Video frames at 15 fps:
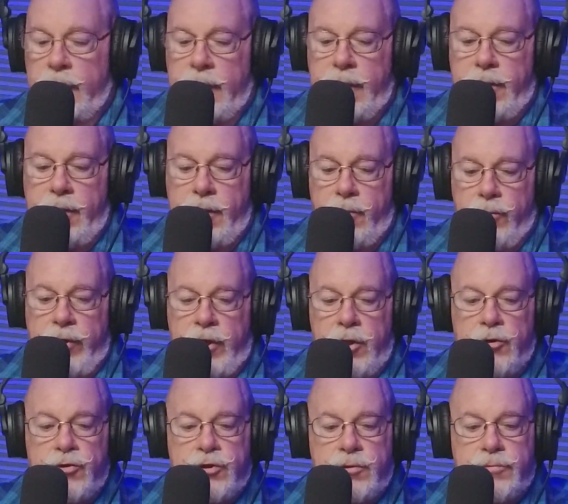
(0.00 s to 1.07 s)
He
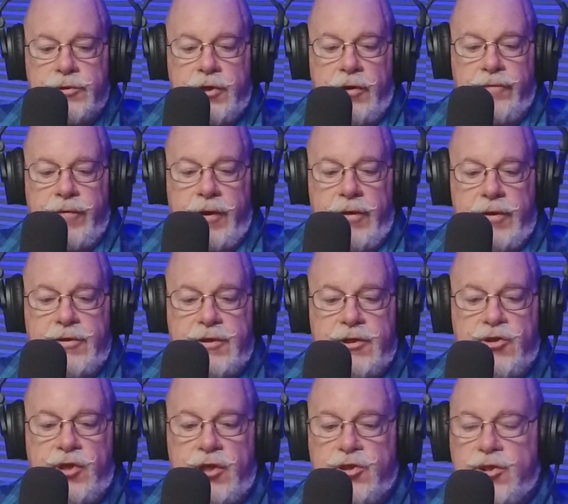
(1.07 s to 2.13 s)
reclused himself on the
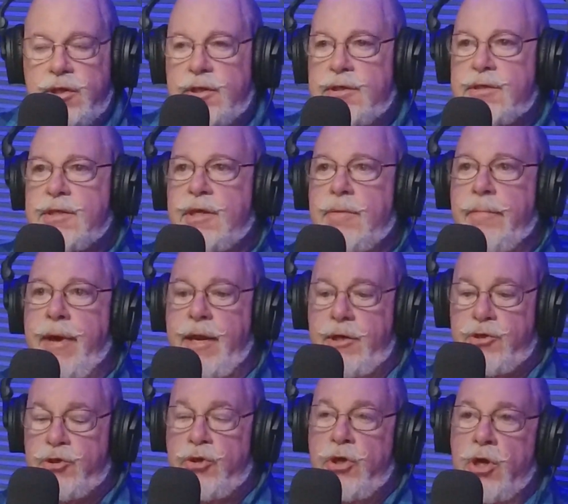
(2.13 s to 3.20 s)
suggestion of the city
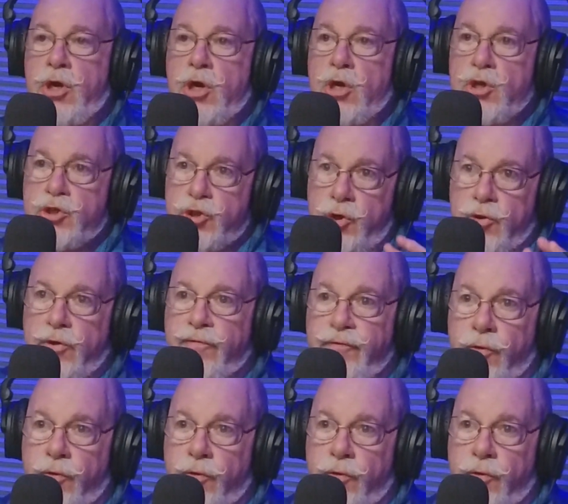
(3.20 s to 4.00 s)
manager. So the